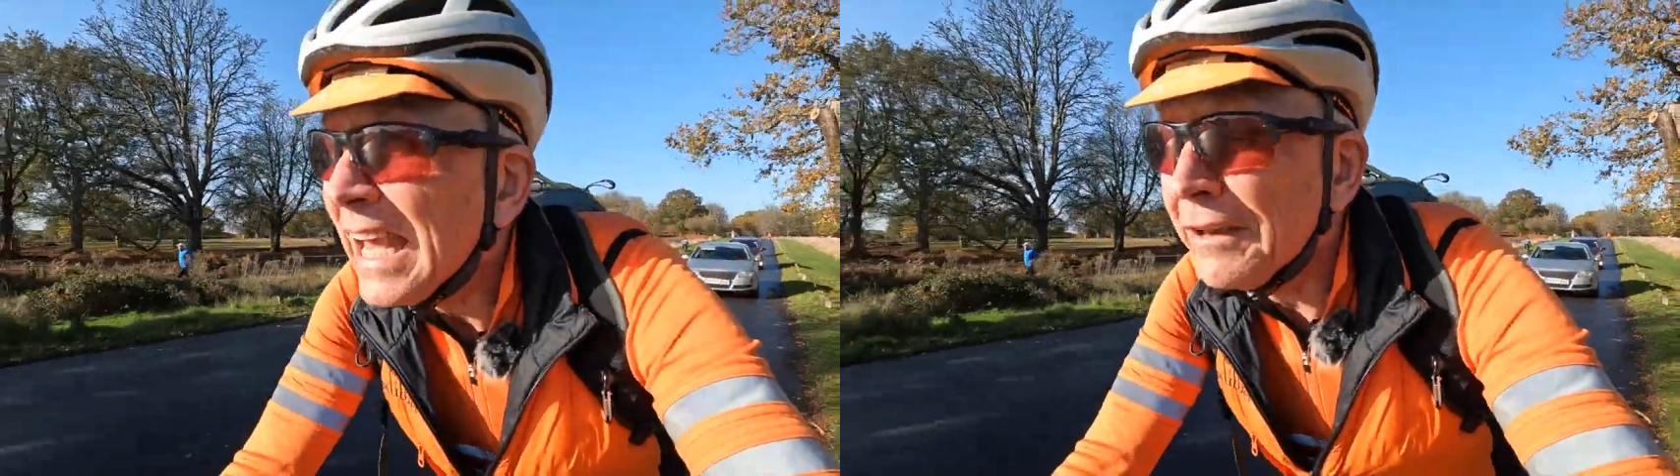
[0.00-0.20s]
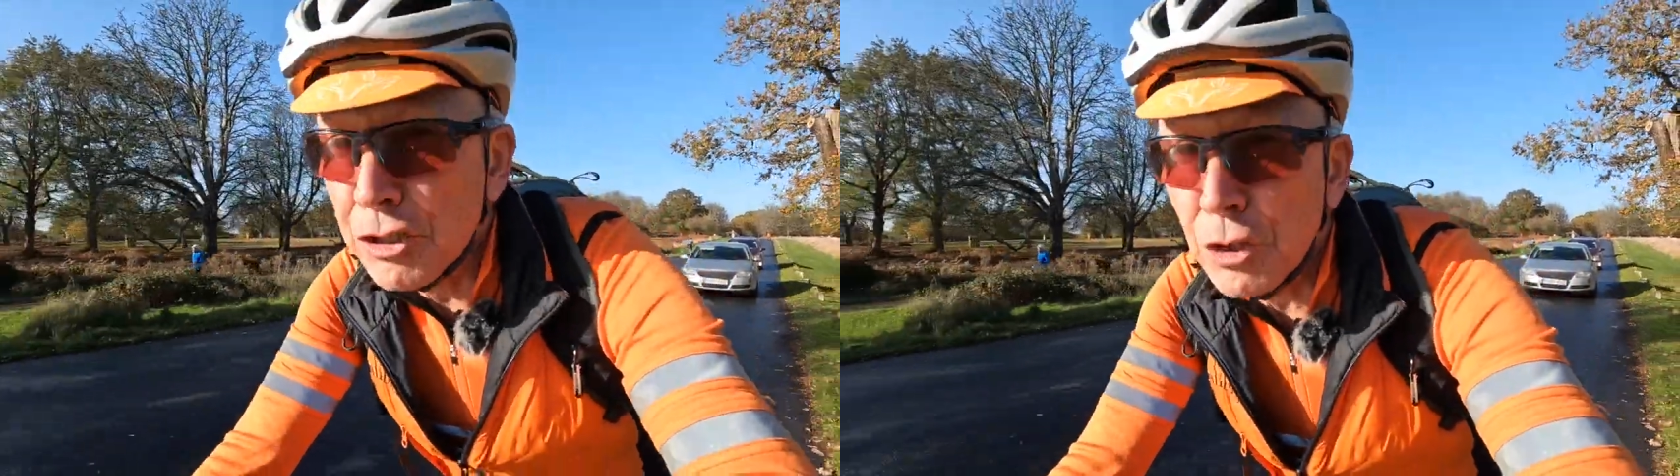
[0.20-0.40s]

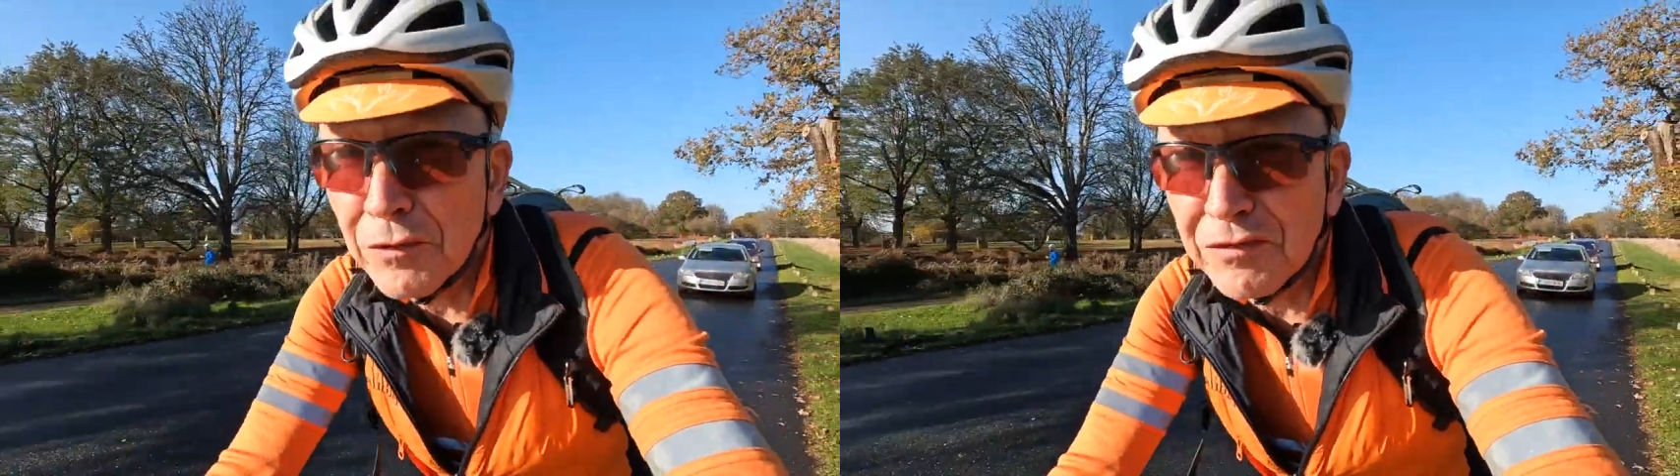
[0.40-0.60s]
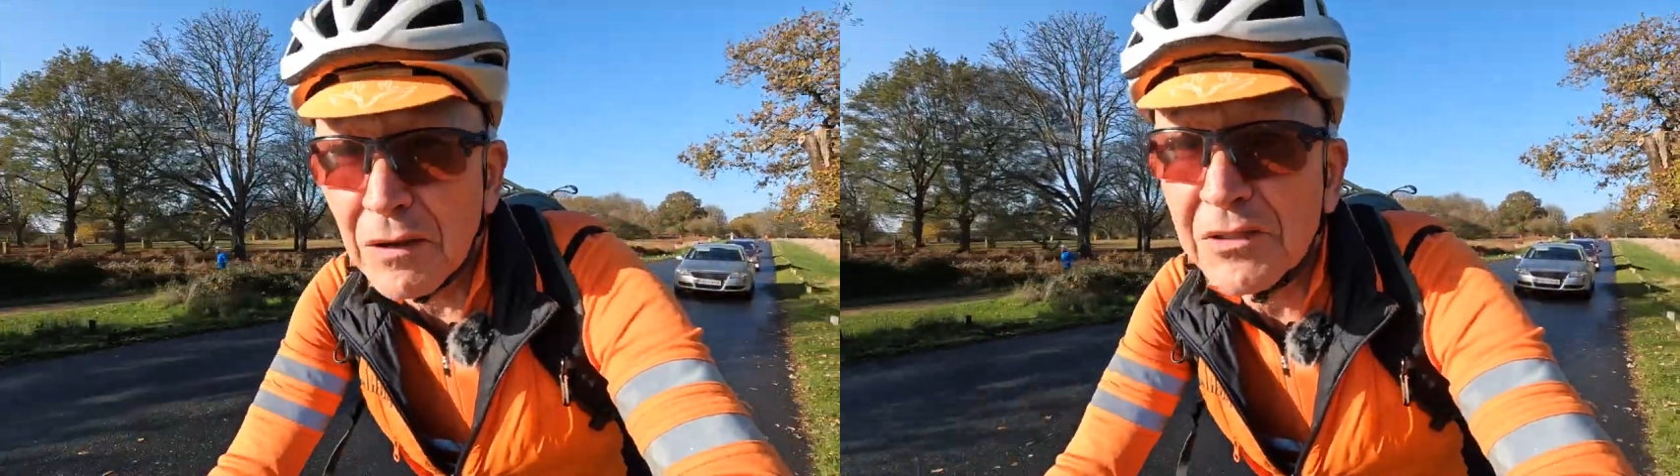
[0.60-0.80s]
If you
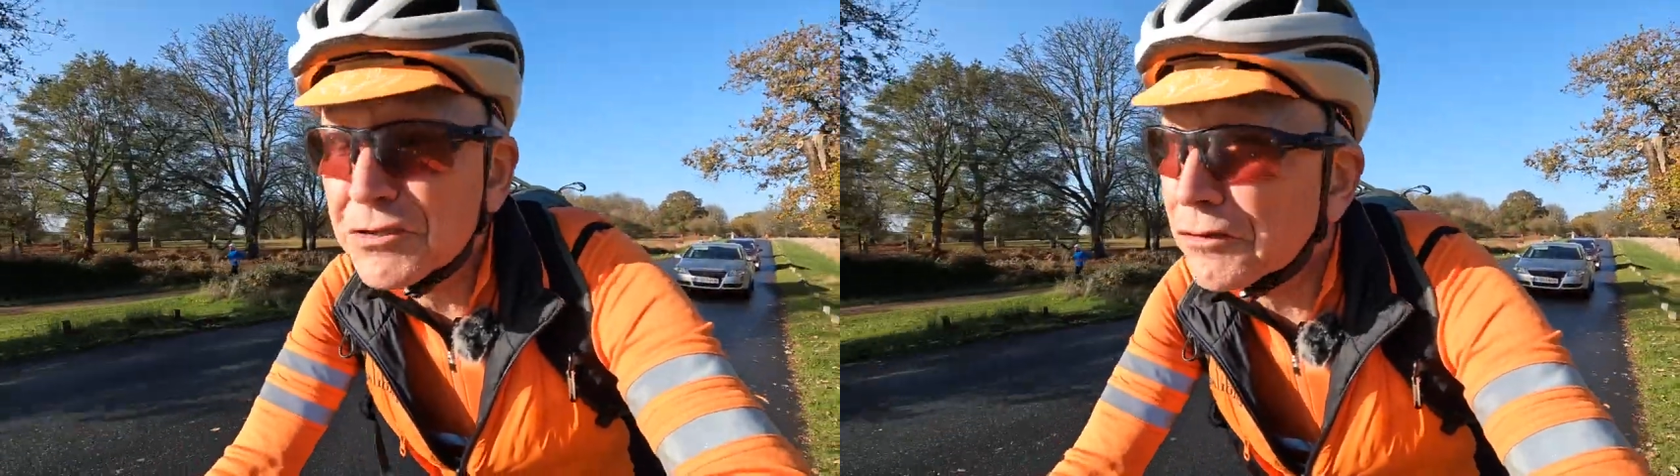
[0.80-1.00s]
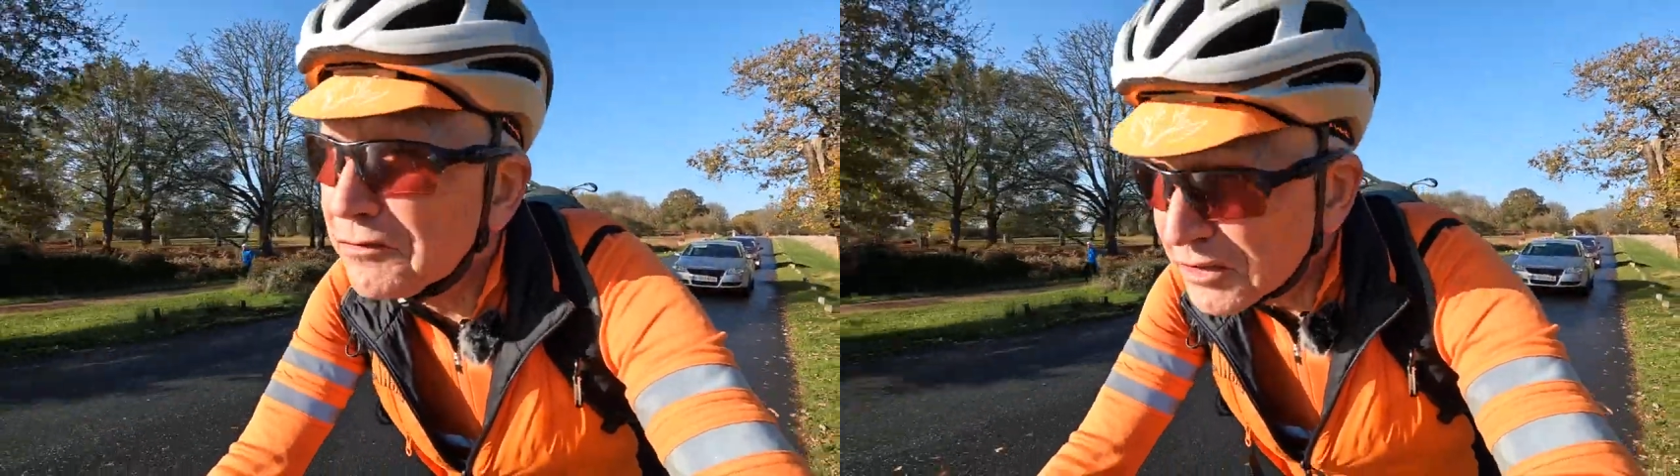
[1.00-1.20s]
have found
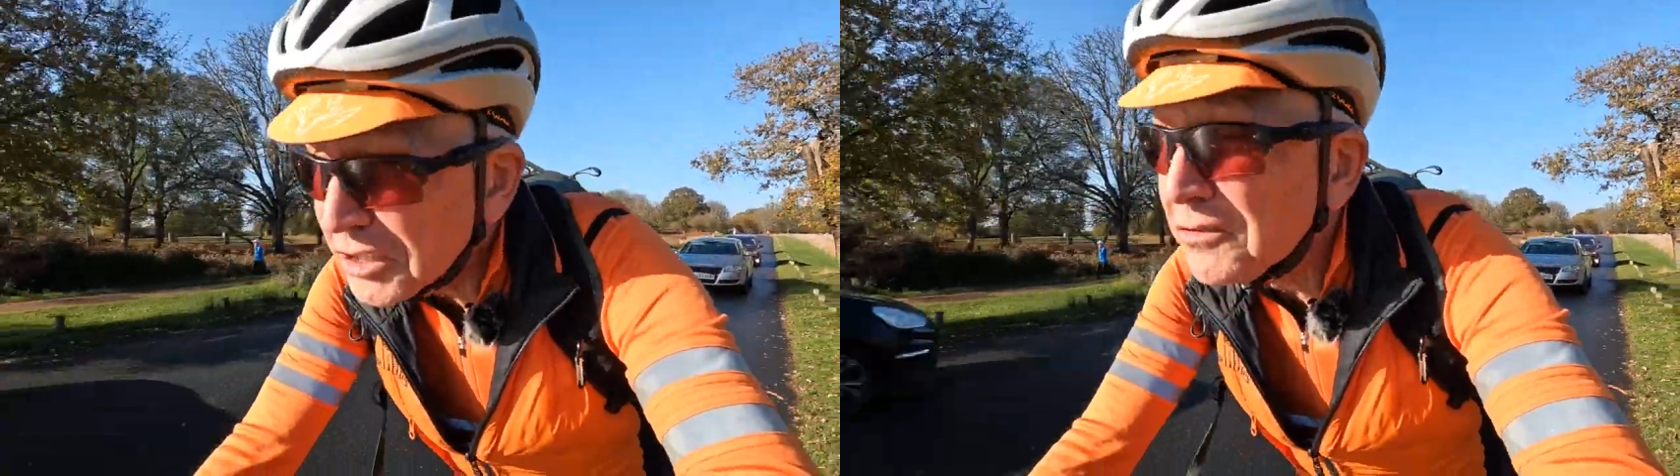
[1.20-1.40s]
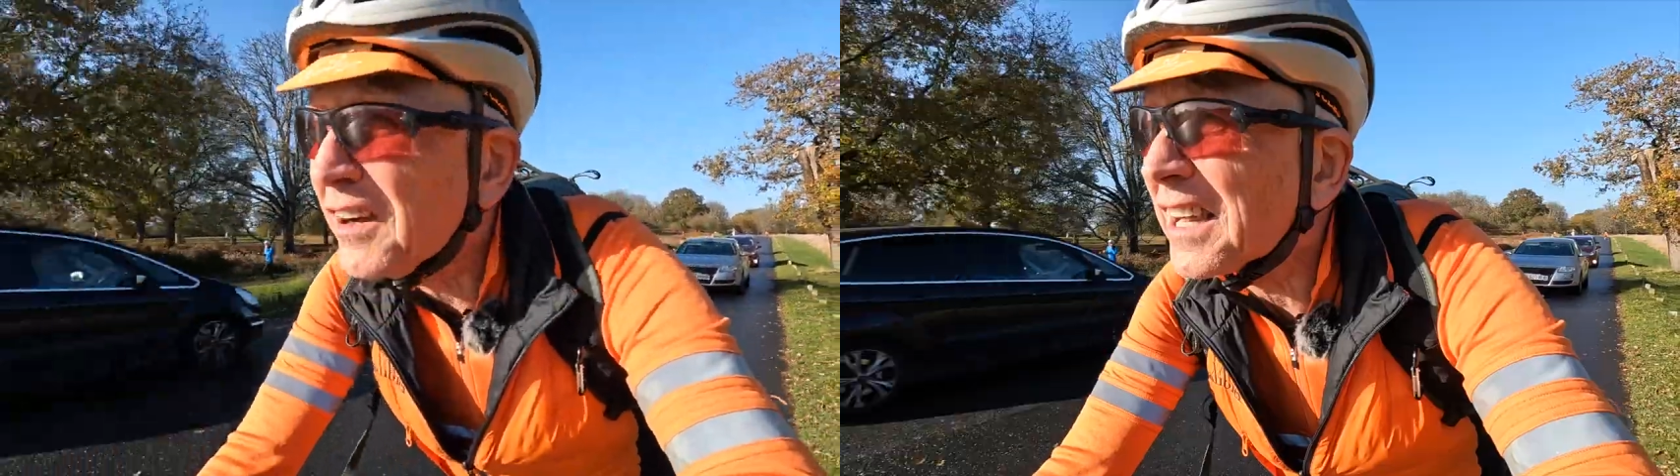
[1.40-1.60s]
this
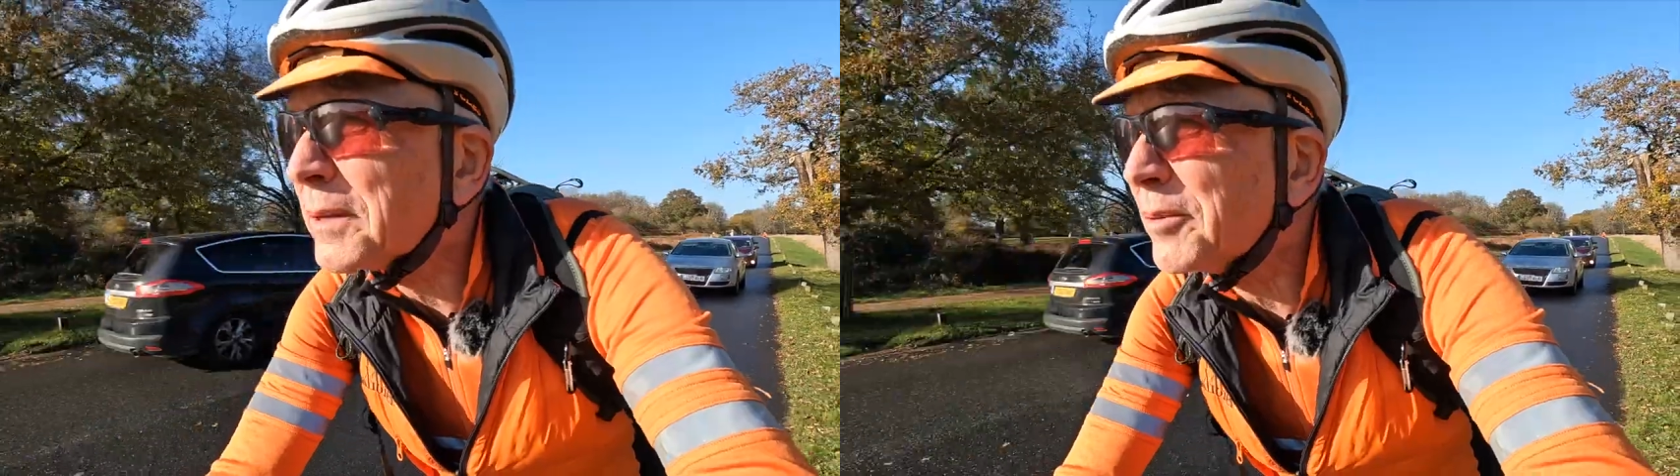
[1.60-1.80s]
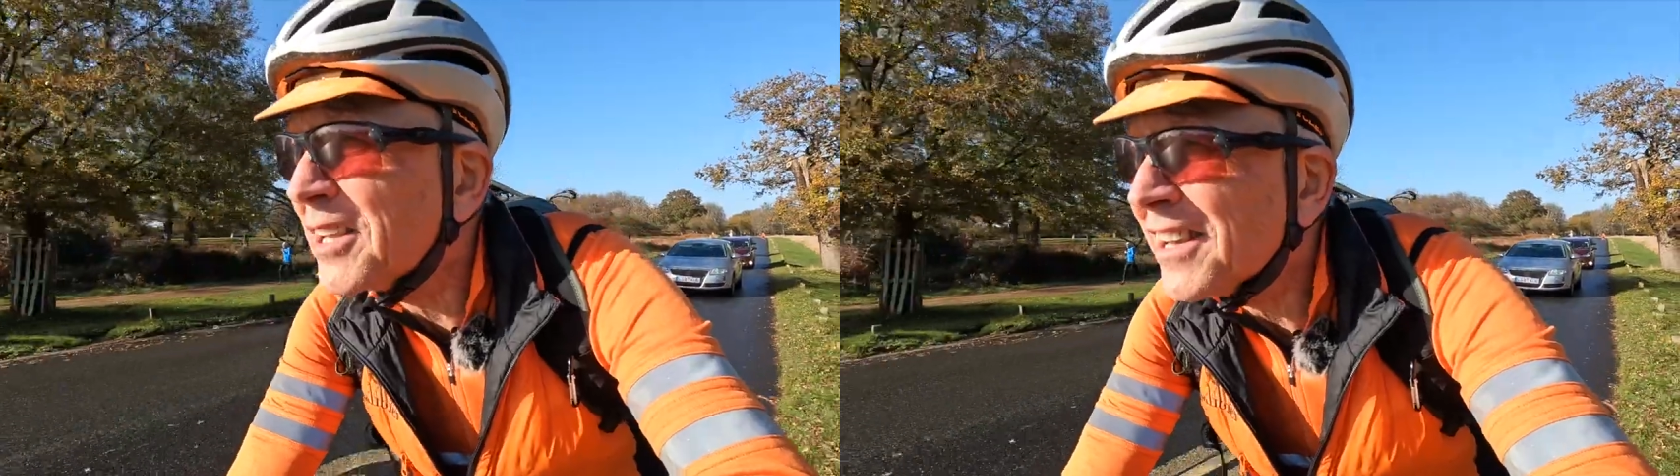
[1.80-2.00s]
review
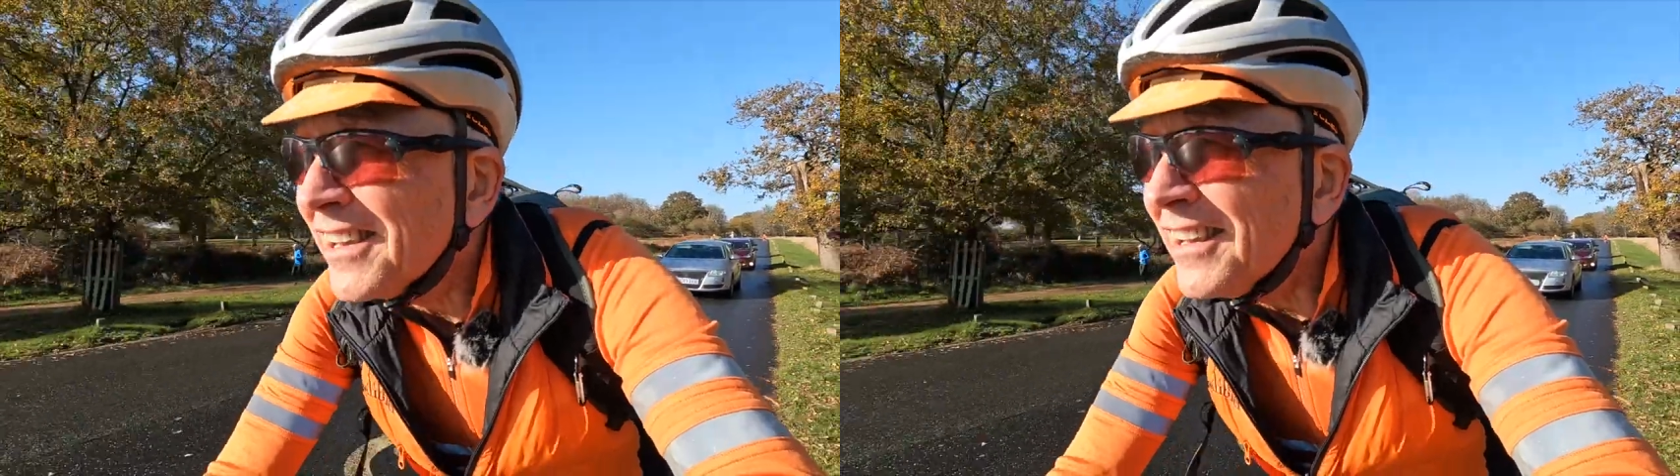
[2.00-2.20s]
valuable,